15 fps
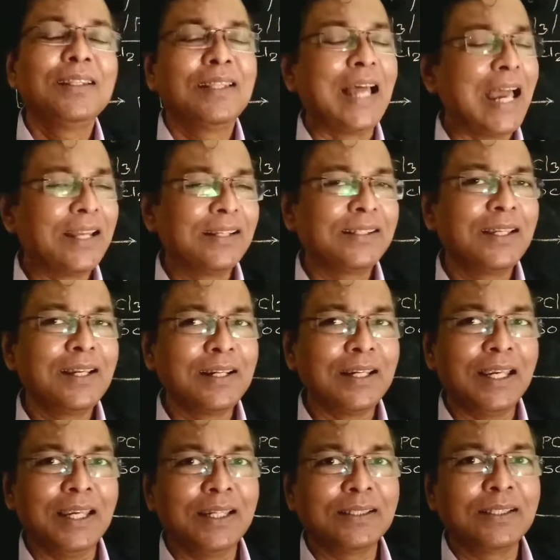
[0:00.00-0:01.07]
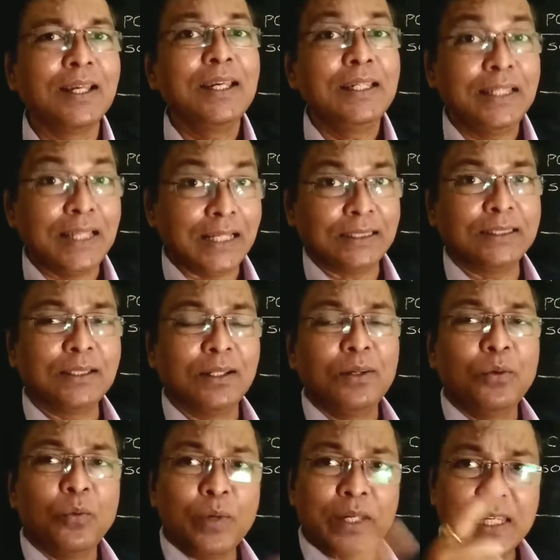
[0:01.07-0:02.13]
The answer is yes,
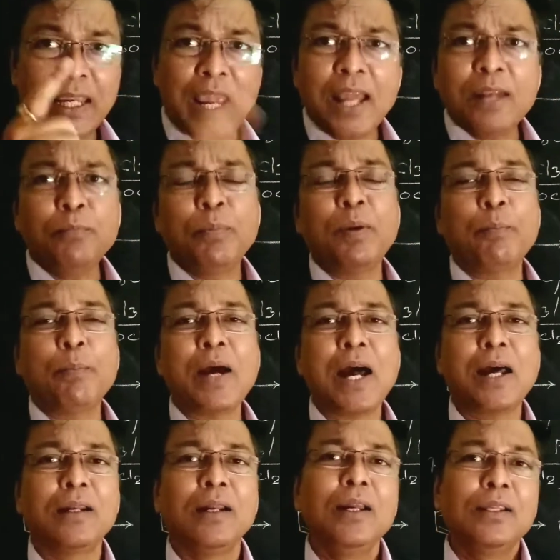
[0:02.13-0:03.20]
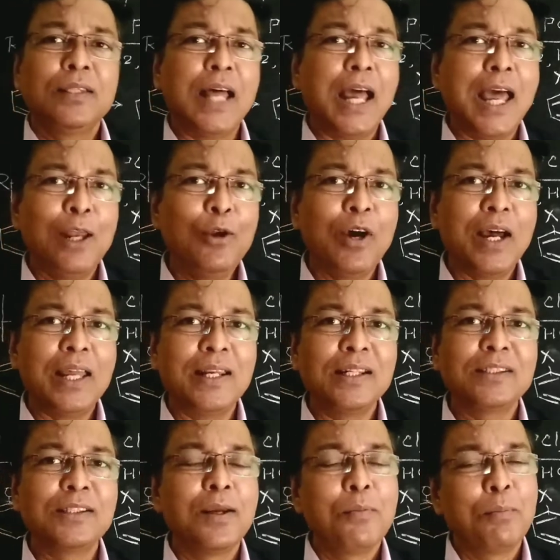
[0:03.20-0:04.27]
we can prepare the
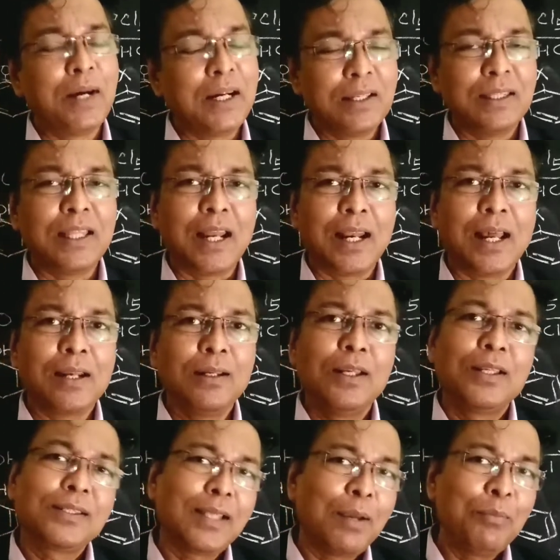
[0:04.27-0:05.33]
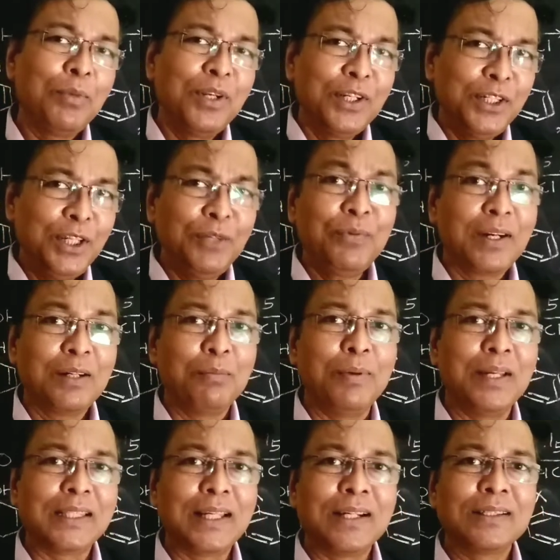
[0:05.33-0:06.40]
haloarenes, but there are some different
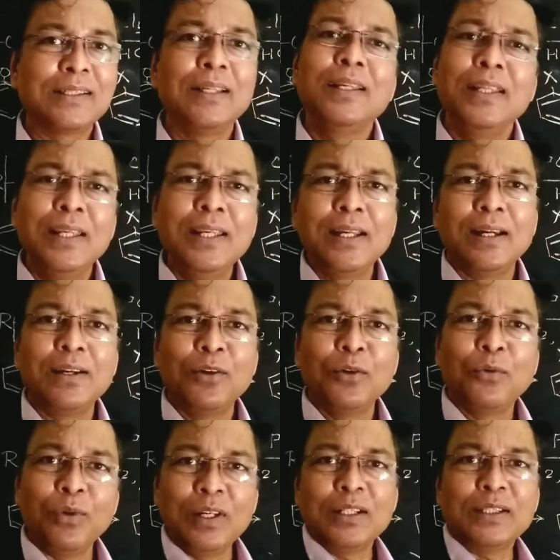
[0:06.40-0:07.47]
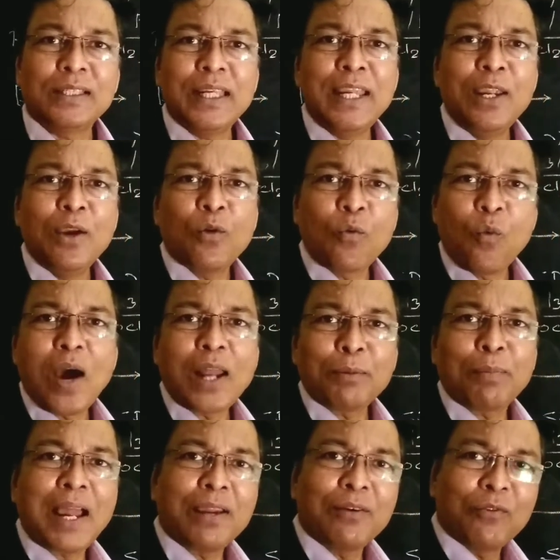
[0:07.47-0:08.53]
methods. Here we will see
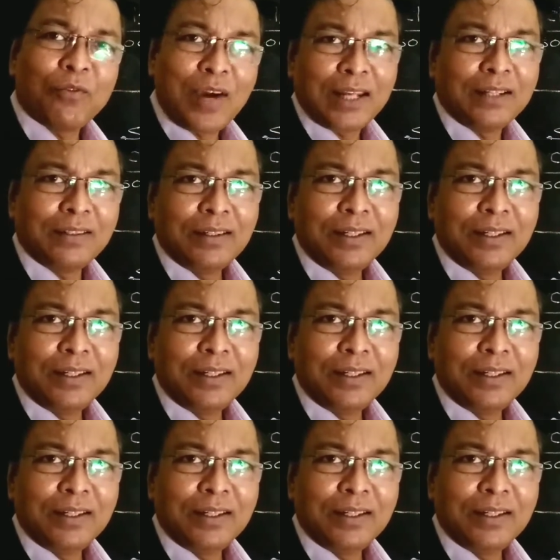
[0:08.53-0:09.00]
one by one.